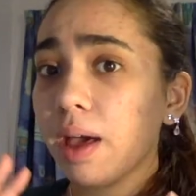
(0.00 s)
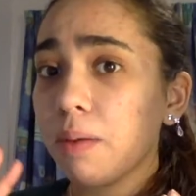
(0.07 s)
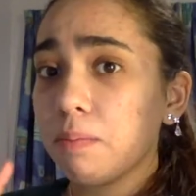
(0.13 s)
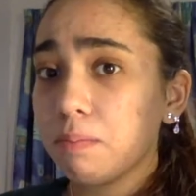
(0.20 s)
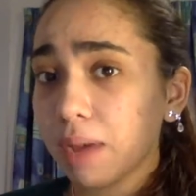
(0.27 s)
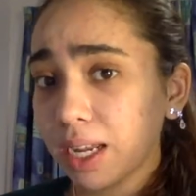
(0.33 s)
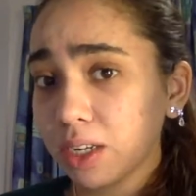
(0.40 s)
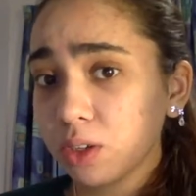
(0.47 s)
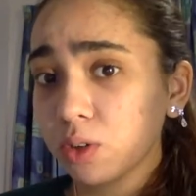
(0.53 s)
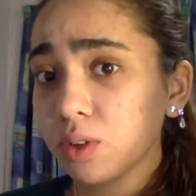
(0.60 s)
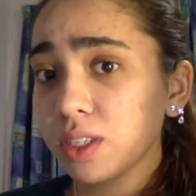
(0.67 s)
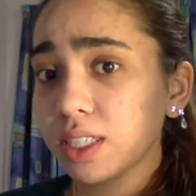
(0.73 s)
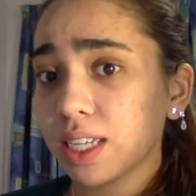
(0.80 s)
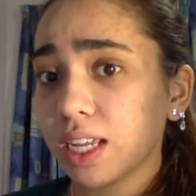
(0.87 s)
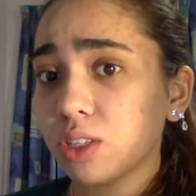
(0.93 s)
Medical
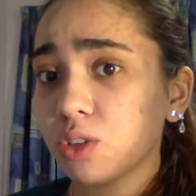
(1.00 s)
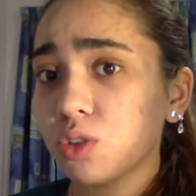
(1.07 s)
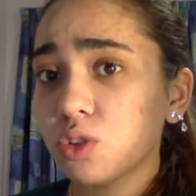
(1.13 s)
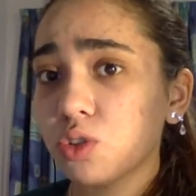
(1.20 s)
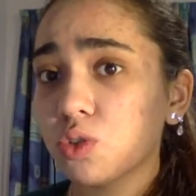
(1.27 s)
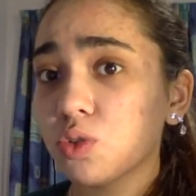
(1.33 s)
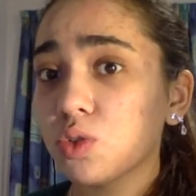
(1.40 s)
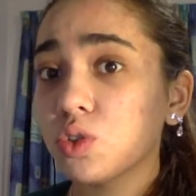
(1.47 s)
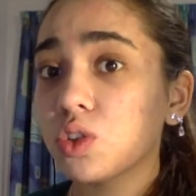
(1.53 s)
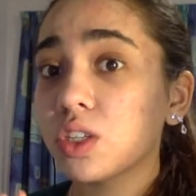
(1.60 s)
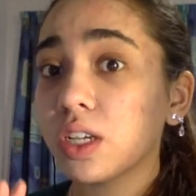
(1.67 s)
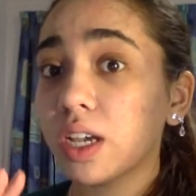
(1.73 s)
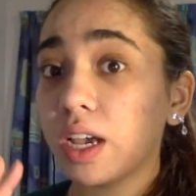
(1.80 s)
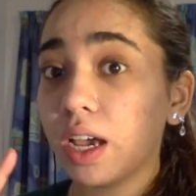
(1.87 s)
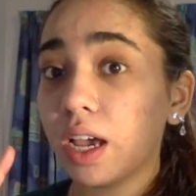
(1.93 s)
and dental schools
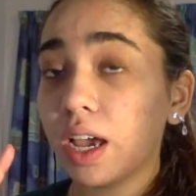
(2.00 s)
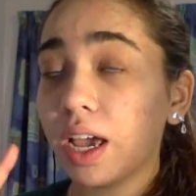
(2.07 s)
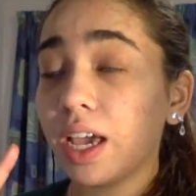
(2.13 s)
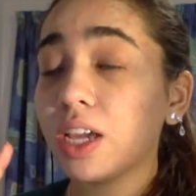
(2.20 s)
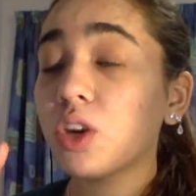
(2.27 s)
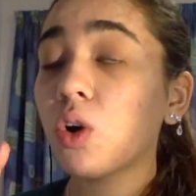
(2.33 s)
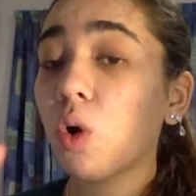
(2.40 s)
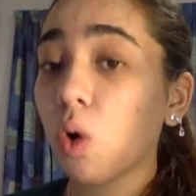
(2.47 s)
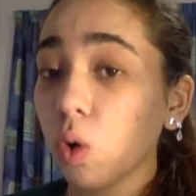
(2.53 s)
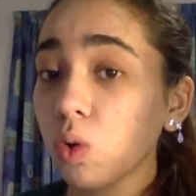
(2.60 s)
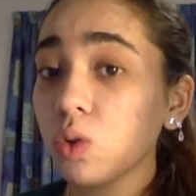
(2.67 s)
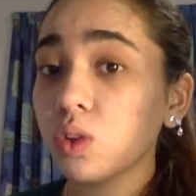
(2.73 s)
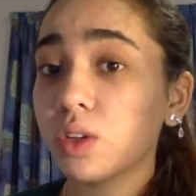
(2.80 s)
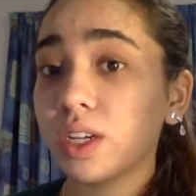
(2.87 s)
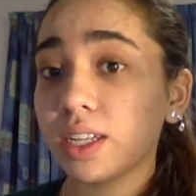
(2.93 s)
in
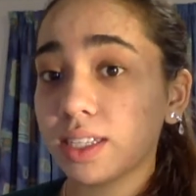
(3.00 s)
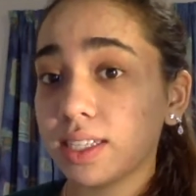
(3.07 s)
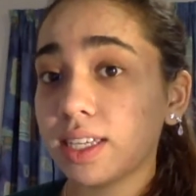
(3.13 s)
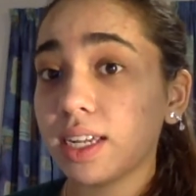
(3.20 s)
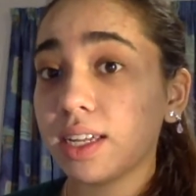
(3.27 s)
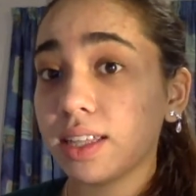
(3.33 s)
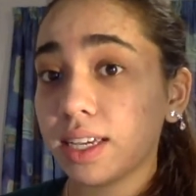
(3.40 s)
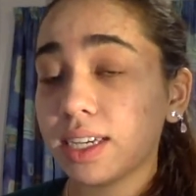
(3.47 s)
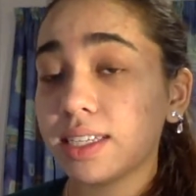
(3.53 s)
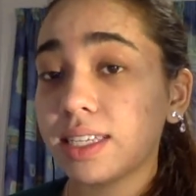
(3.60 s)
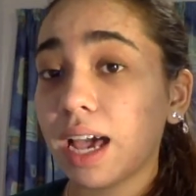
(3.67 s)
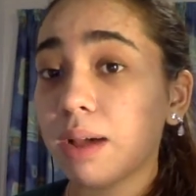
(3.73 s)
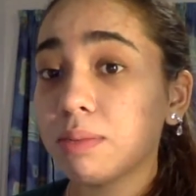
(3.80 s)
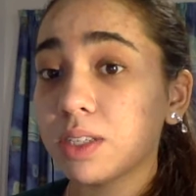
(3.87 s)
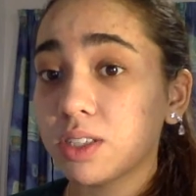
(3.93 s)
whole consider the
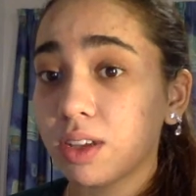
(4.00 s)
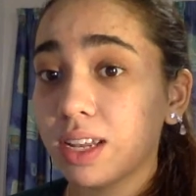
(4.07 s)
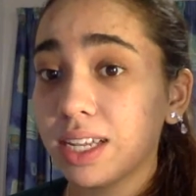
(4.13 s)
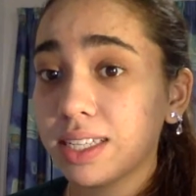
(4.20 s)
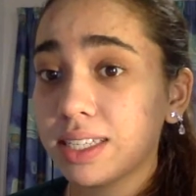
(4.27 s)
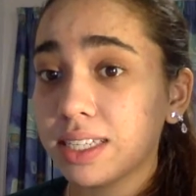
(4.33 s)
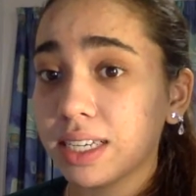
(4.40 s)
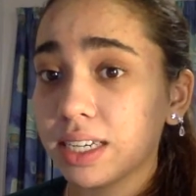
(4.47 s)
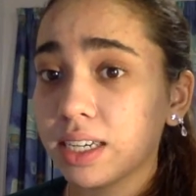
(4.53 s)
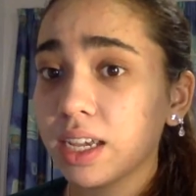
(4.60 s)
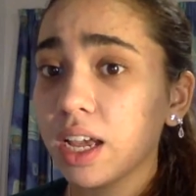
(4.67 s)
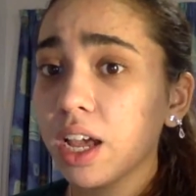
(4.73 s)
exam as holistic,